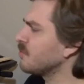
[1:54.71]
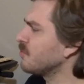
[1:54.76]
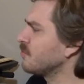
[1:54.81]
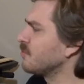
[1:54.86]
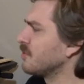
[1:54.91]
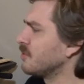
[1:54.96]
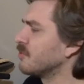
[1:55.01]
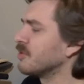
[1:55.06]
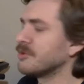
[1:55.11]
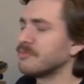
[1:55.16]

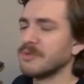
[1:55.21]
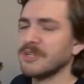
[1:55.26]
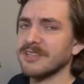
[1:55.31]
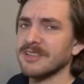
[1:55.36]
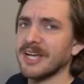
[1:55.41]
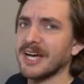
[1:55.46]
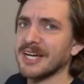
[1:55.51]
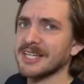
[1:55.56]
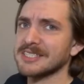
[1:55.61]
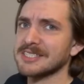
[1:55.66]
we would be
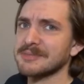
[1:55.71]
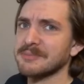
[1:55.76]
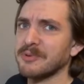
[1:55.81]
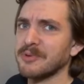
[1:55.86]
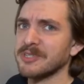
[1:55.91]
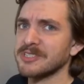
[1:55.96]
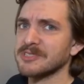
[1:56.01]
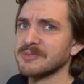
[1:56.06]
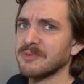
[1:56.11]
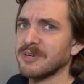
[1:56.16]
last
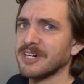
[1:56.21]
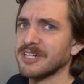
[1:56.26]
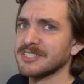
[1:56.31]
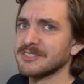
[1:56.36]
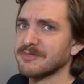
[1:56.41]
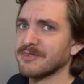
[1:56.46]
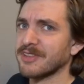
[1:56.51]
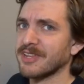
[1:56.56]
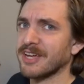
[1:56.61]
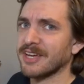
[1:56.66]
points-wise
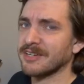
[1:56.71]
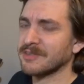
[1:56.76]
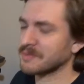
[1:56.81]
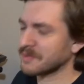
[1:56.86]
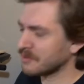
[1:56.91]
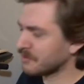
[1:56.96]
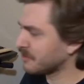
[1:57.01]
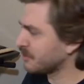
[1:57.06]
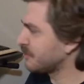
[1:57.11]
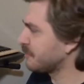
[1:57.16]
for that,
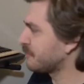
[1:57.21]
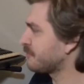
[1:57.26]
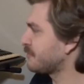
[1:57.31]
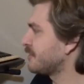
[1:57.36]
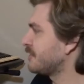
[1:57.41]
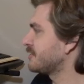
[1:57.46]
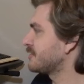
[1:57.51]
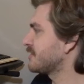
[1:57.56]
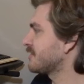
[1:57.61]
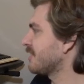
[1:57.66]
and we would have
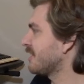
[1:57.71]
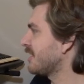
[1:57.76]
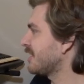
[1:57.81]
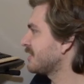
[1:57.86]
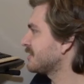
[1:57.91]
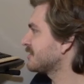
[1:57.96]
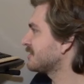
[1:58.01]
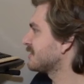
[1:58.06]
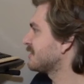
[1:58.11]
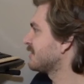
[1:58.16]
finished
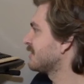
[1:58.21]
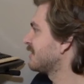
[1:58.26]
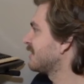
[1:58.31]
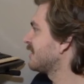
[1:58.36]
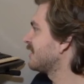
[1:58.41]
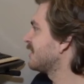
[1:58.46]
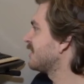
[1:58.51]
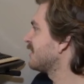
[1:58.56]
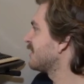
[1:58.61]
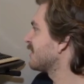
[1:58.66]
last.
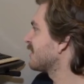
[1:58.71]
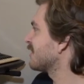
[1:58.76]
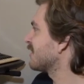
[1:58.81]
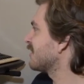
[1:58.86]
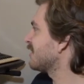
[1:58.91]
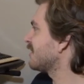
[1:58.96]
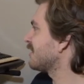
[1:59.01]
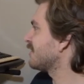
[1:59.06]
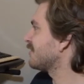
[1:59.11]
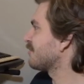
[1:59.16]

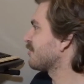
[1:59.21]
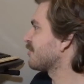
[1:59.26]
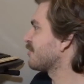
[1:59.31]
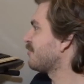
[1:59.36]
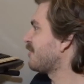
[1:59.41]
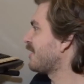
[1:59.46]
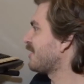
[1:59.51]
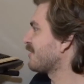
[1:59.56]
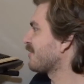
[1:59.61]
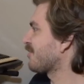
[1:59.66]
We're
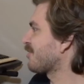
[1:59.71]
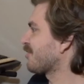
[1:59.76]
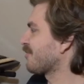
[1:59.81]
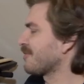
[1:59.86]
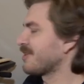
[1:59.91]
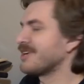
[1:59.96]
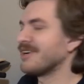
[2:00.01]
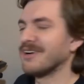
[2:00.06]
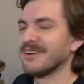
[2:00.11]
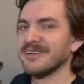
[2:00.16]
about
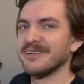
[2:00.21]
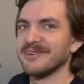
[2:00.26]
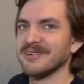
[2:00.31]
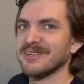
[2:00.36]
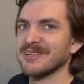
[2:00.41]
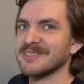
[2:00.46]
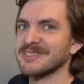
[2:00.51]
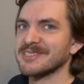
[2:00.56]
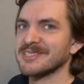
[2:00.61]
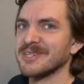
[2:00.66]

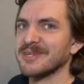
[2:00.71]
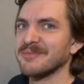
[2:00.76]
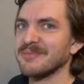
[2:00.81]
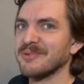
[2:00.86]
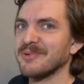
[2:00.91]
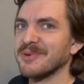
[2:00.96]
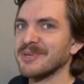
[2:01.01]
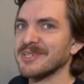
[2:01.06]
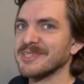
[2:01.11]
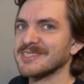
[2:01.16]
300 or so
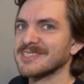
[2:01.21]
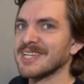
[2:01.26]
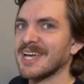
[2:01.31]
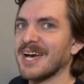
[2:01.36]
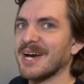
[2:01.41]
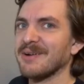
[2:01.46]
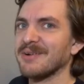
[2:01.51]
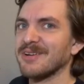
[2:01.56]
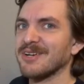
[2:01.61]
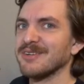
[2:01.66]
points
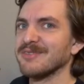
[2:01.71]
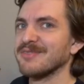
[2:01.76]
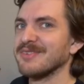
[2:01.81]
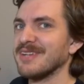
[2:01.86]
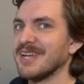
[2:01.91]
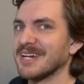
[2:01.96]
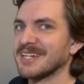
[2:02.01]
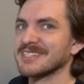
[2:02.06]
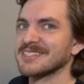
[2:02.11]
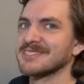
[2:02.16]
out of
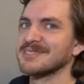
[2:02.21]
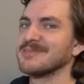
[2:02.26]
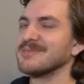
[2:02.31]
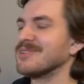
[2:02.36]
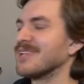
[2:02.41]
next to